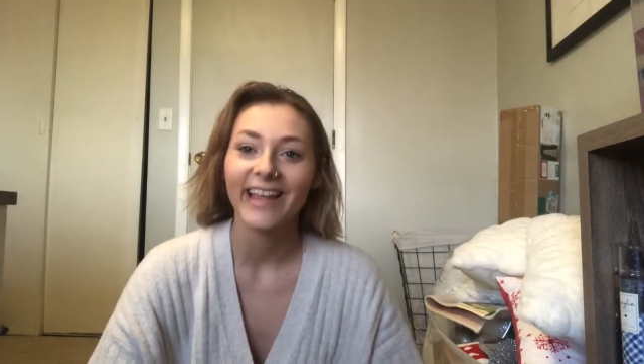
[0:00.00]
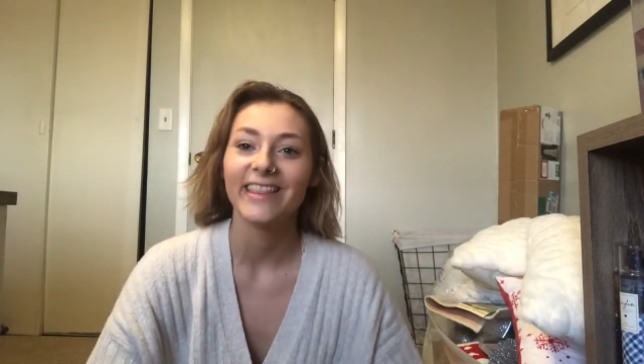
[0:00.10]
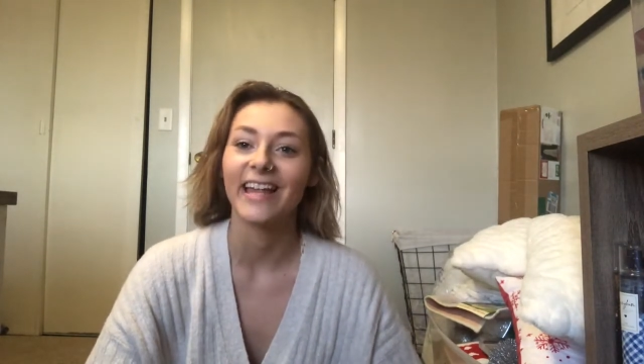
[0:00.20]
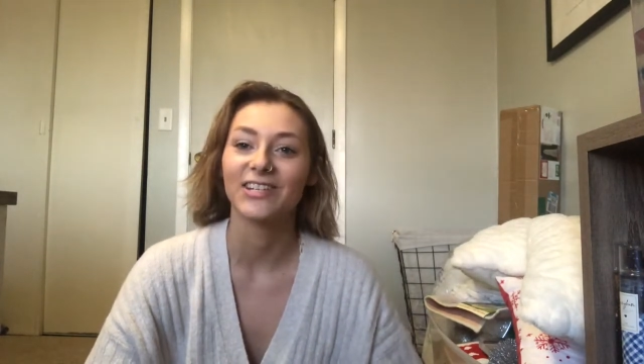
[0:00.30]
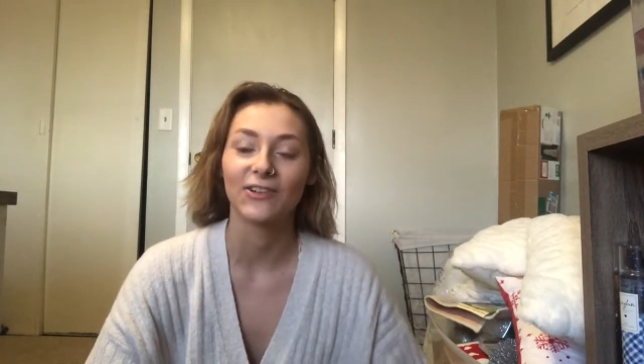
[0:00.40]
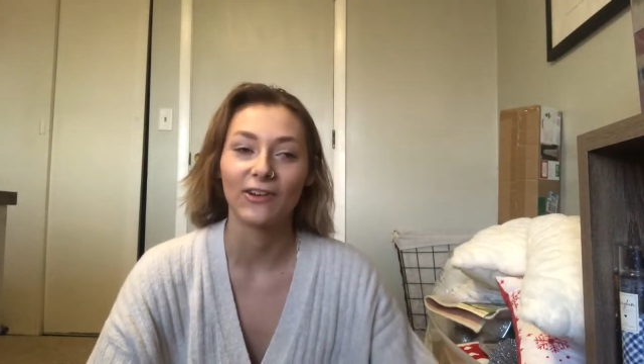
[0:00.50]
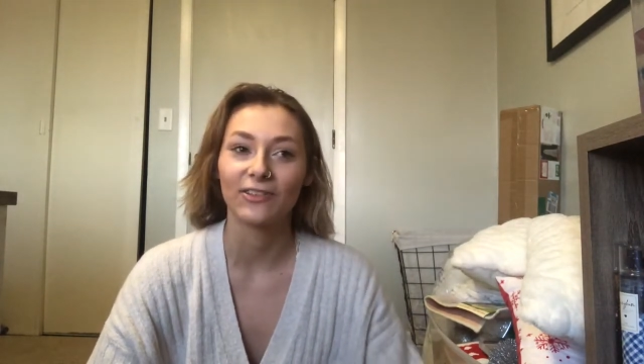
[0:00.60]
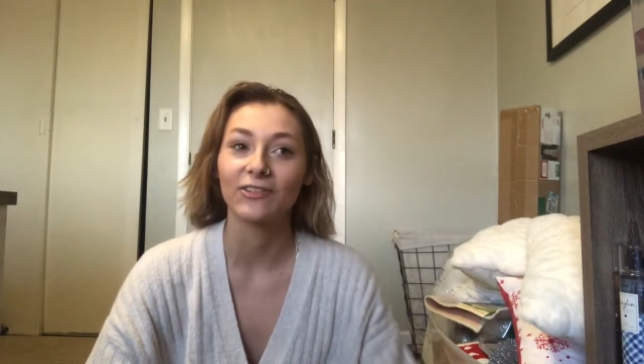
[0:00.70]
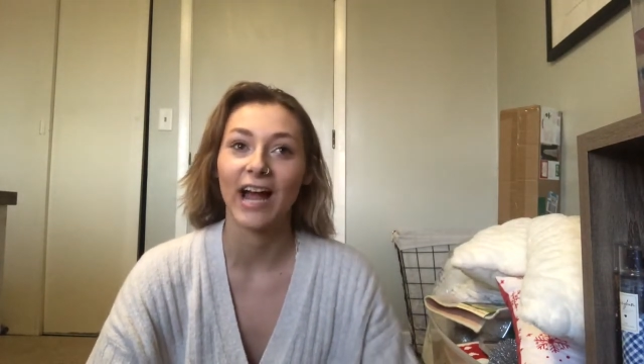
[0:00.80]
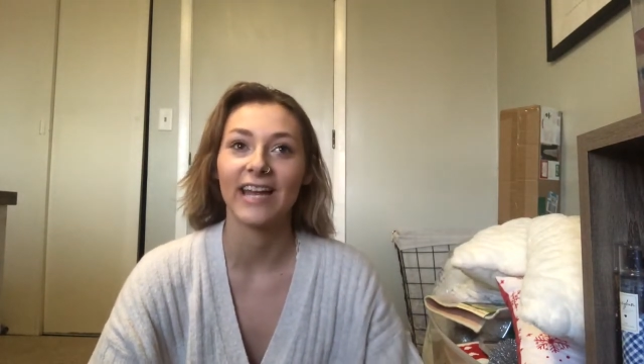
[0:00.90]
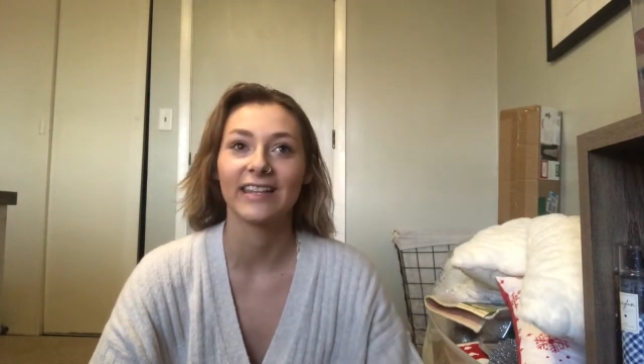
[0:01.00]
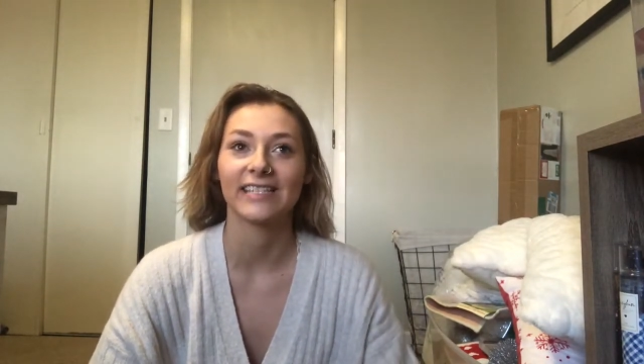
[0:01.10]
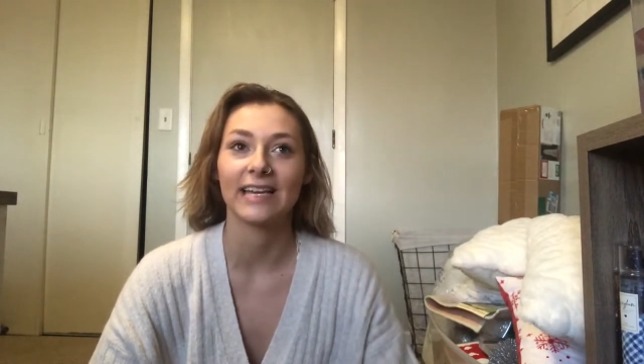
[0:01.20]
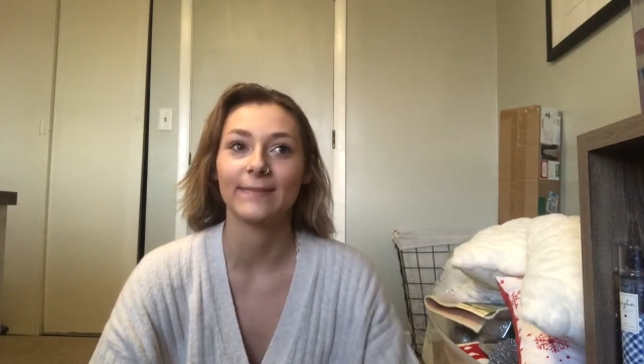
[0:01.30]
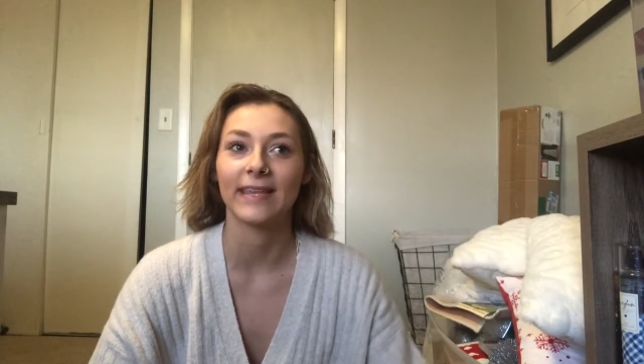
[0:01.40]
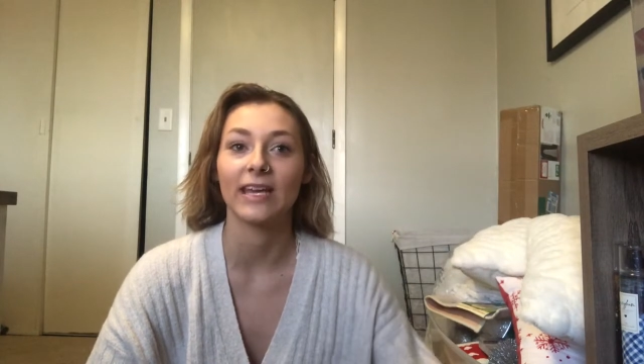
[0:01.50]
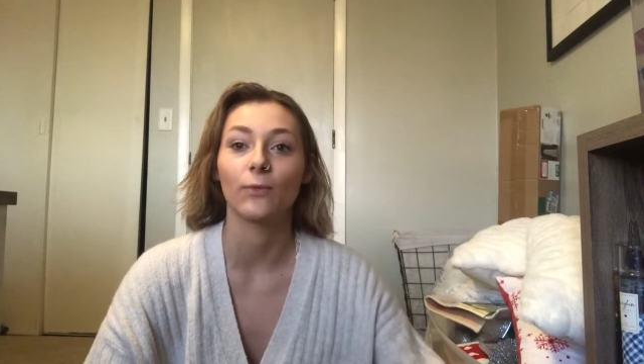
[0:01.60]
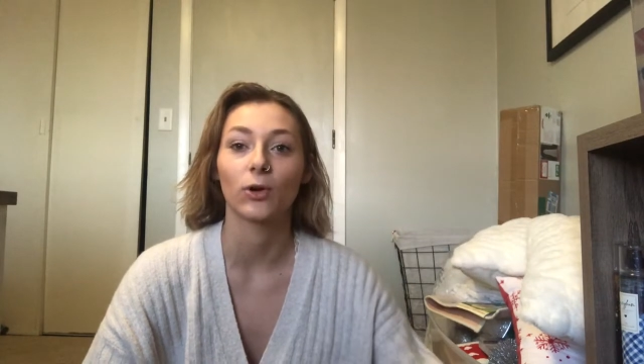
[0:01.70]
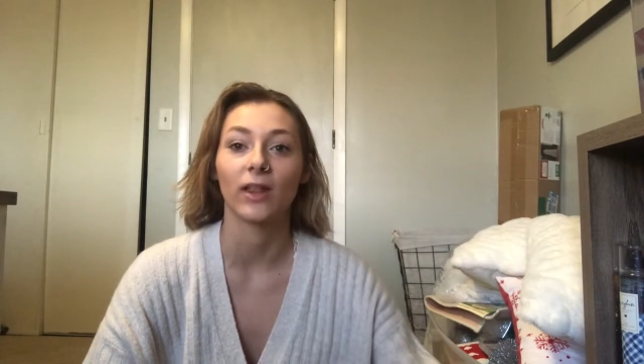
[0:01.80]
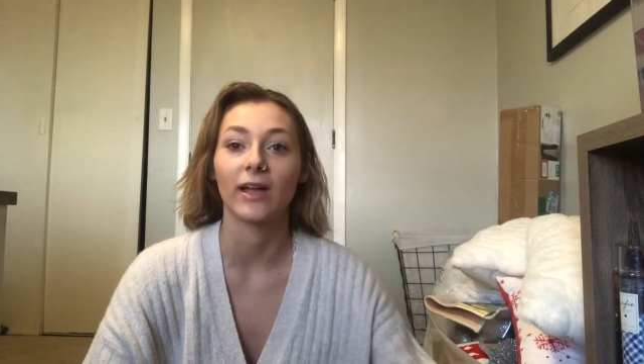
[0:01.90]
that is going through kind of the same thing
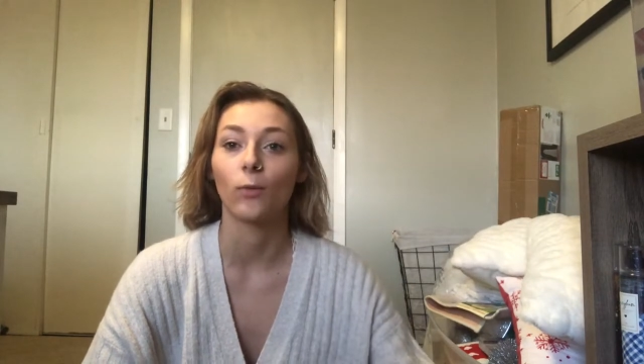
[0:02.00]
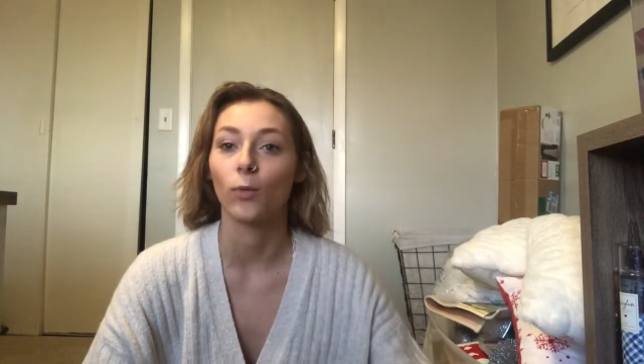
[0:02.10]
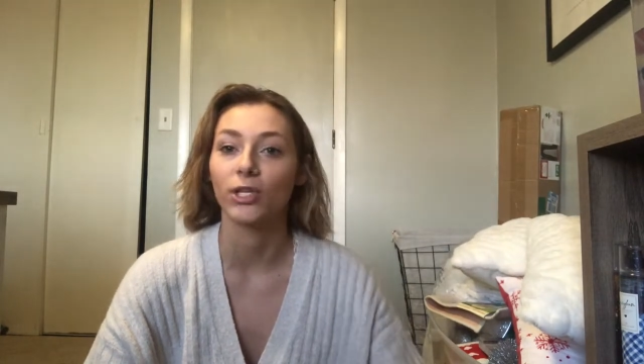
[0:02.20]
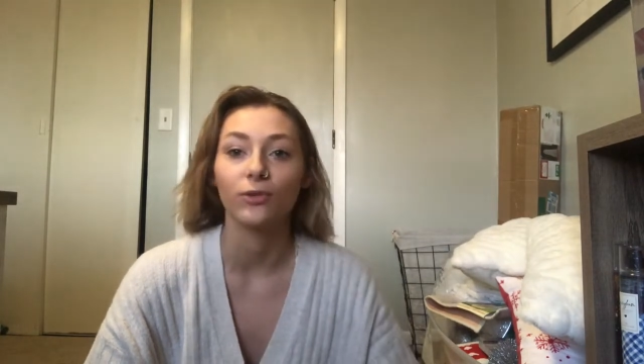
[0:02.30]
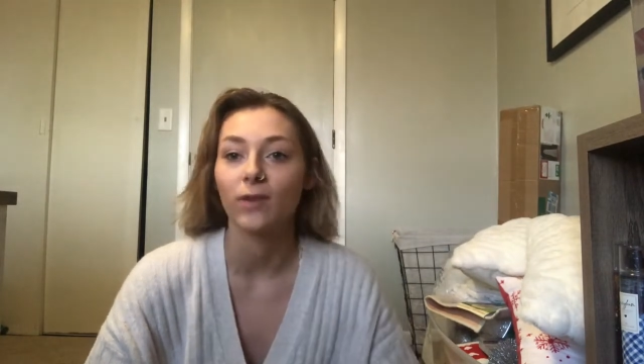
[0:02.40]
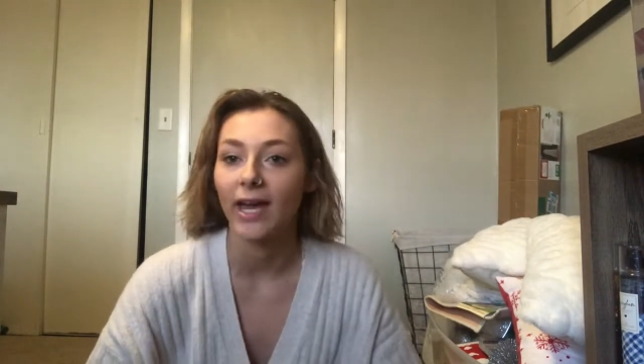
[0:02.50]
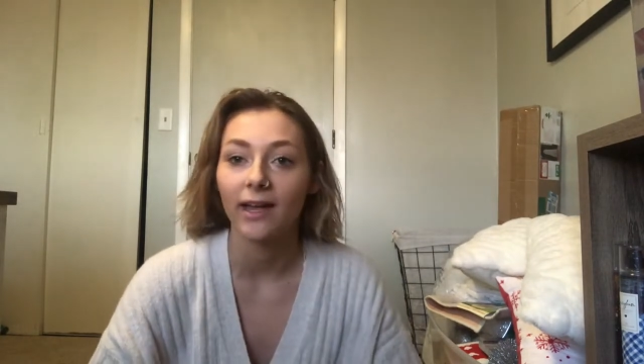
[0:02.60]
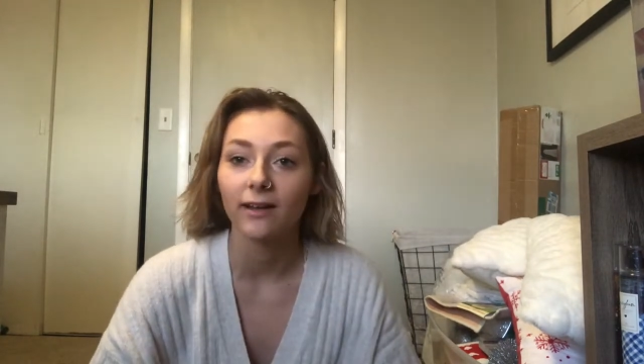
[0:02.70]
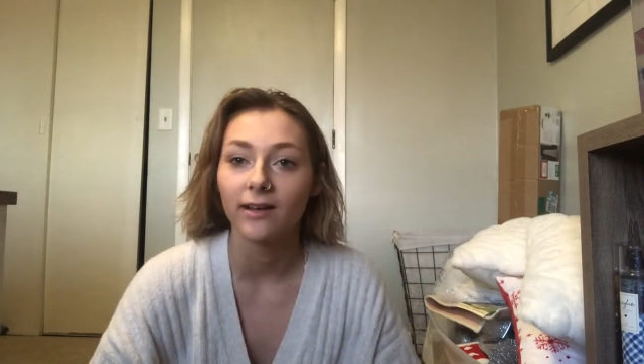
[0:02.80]
where like, what do you get?